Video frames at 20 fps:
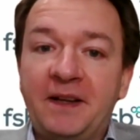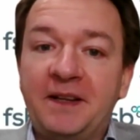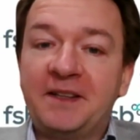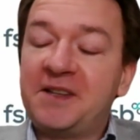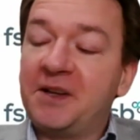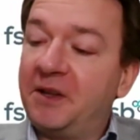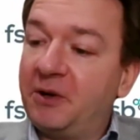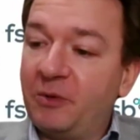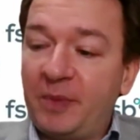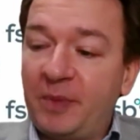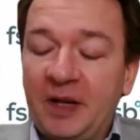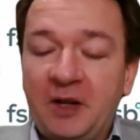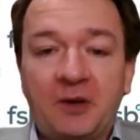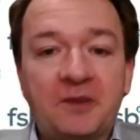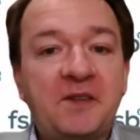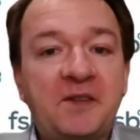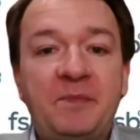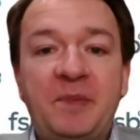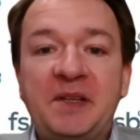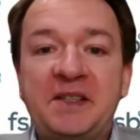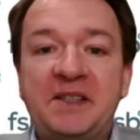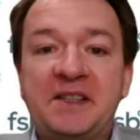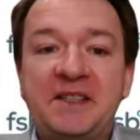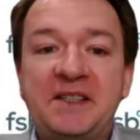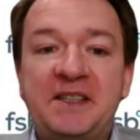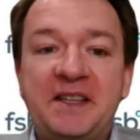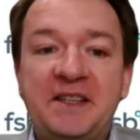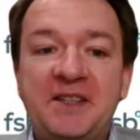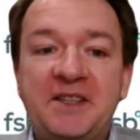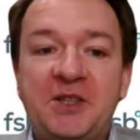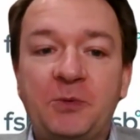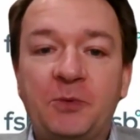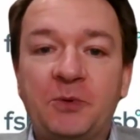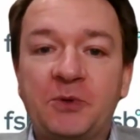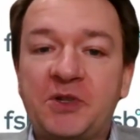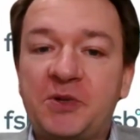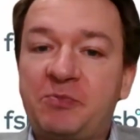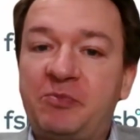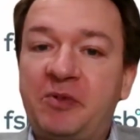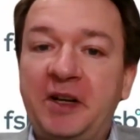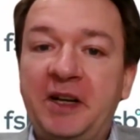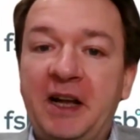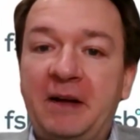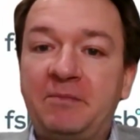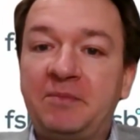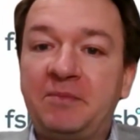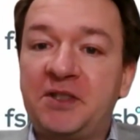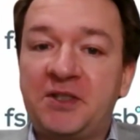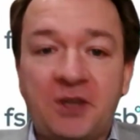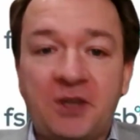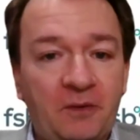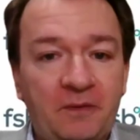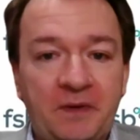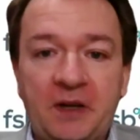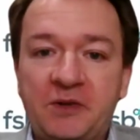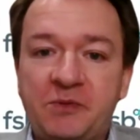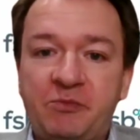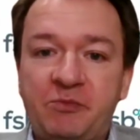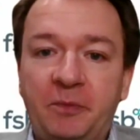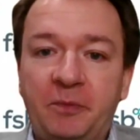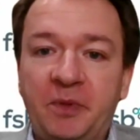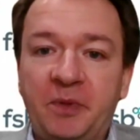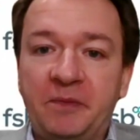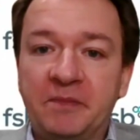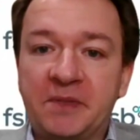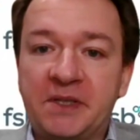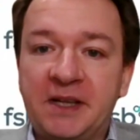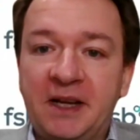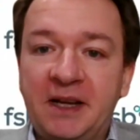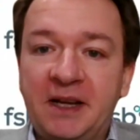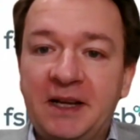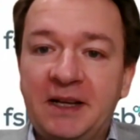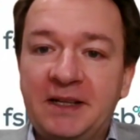So there will be lots of businesses that will spring up to solve those problems.